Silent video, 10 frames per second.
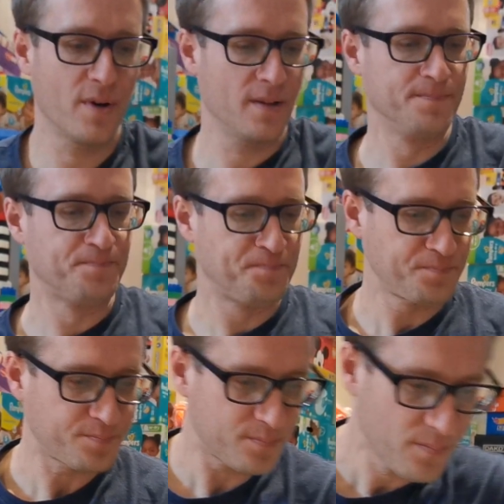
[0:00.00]
But
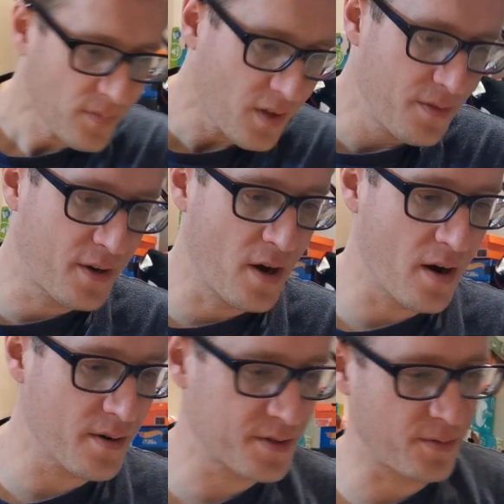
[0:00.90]
the
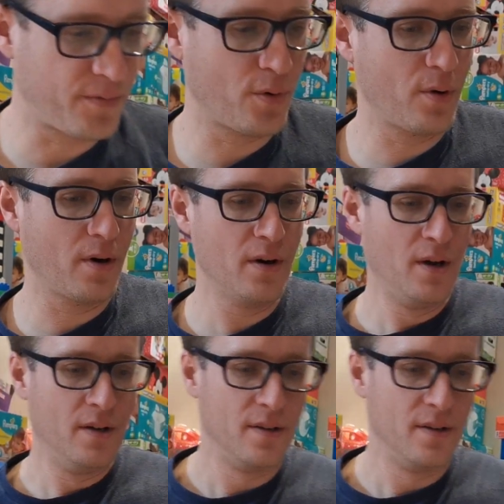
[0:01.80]
cars for